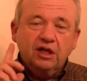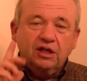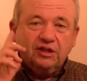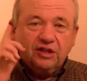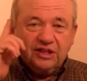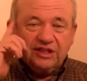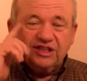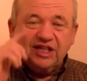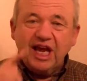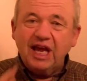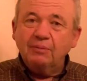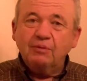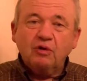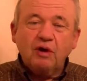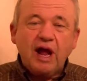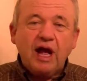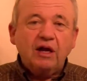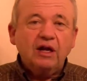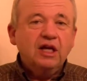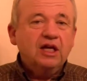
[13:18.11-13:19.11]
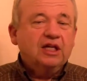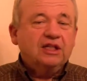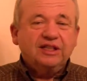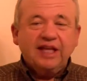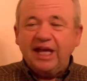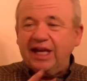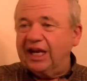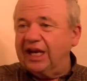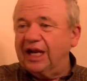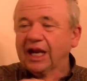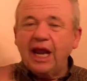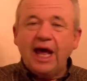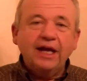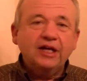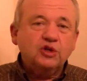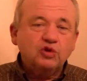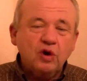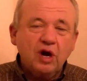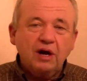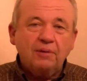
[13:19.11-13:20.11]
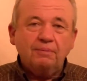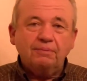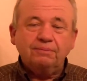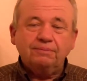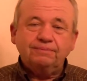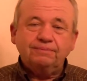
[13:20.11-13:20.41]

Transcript: the same crowd. They didn't like Trump.